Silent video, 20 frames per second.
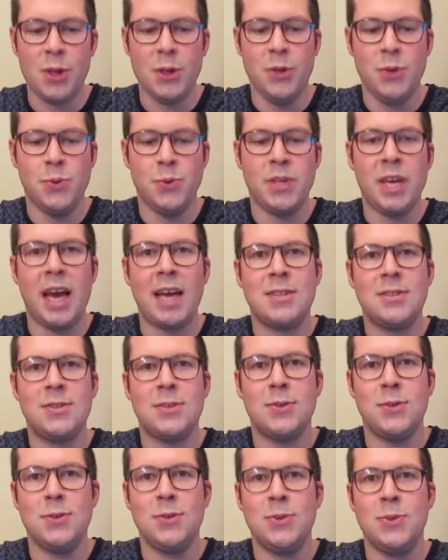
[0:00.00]
You get
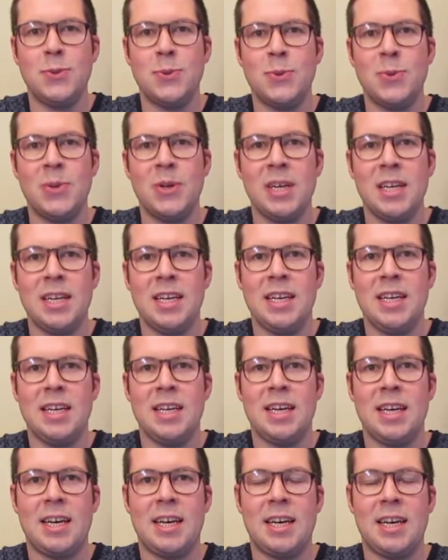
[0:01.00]
to
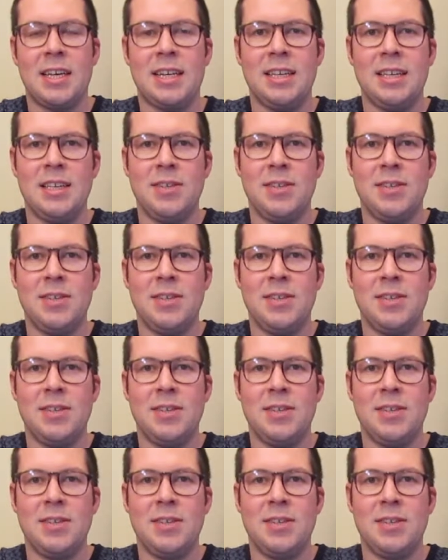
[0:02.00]
uh,